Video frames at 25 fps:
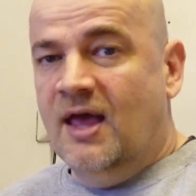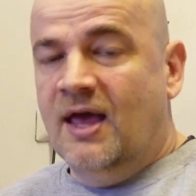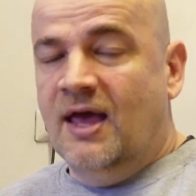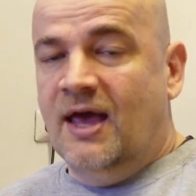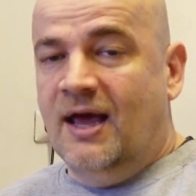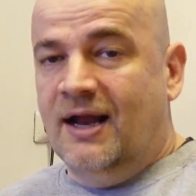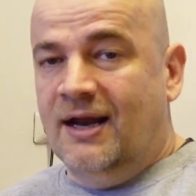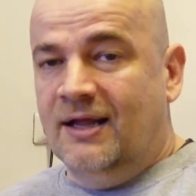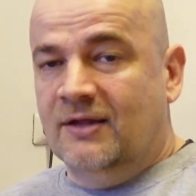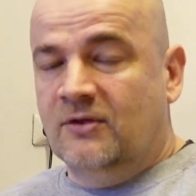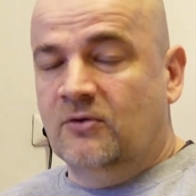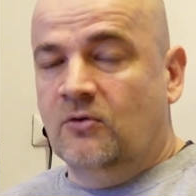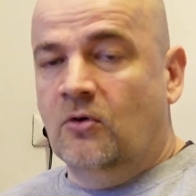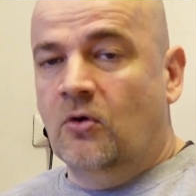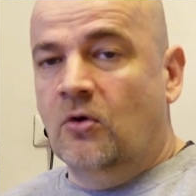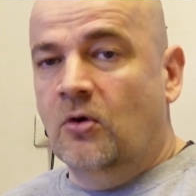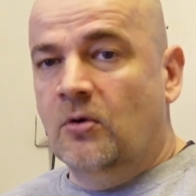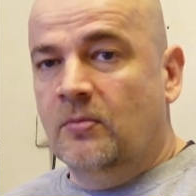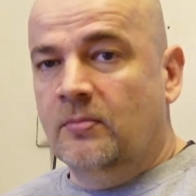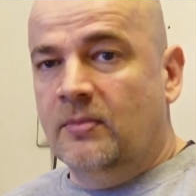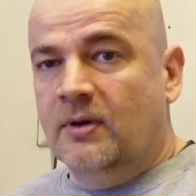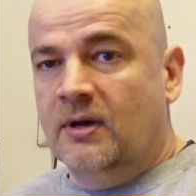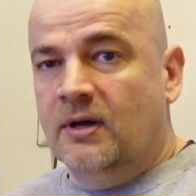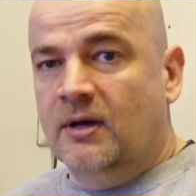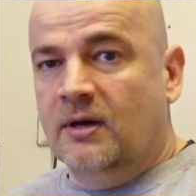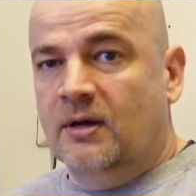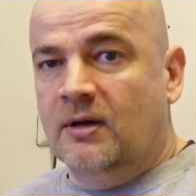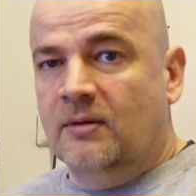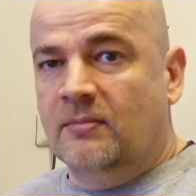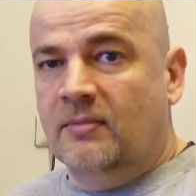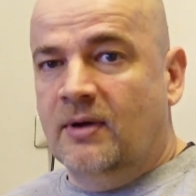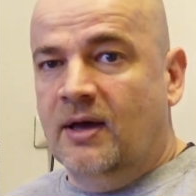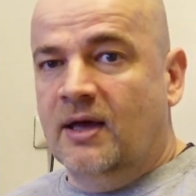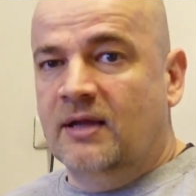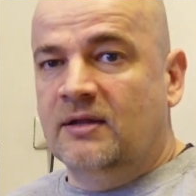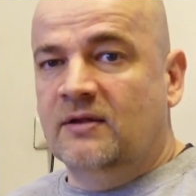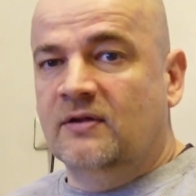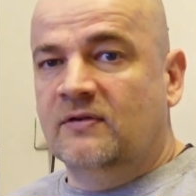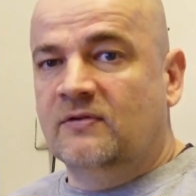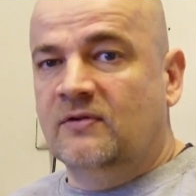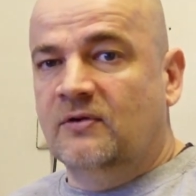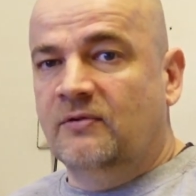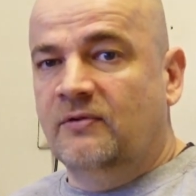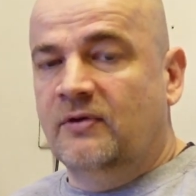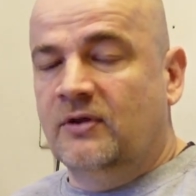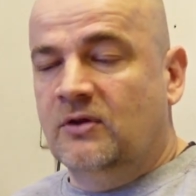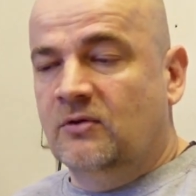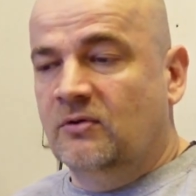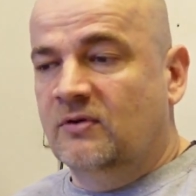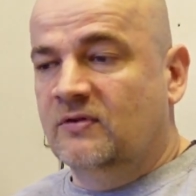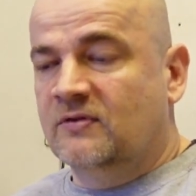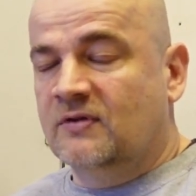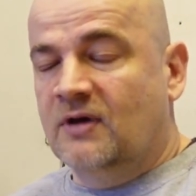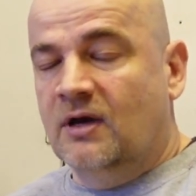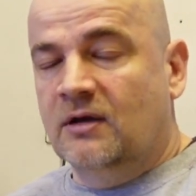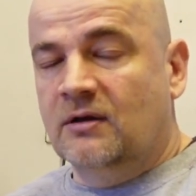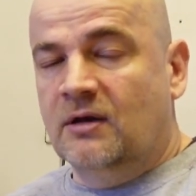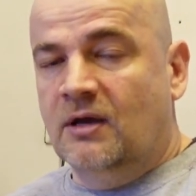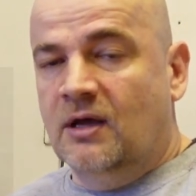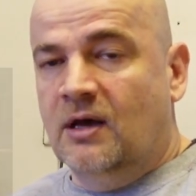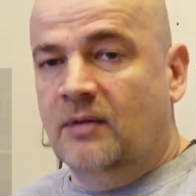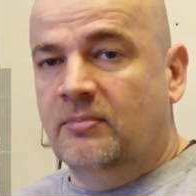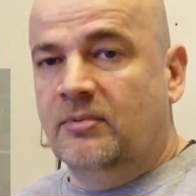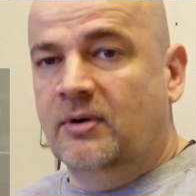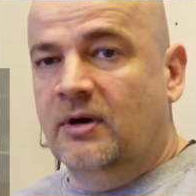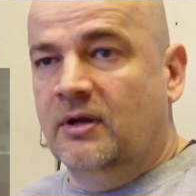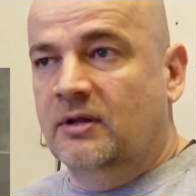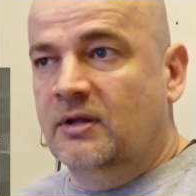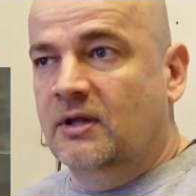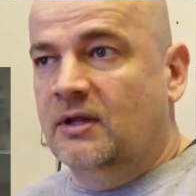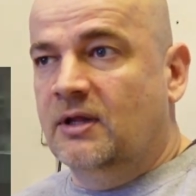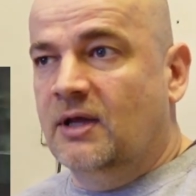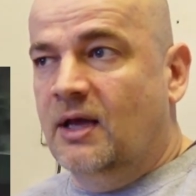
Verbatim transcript: And at home uh, my Ender three V two is highly upgraded.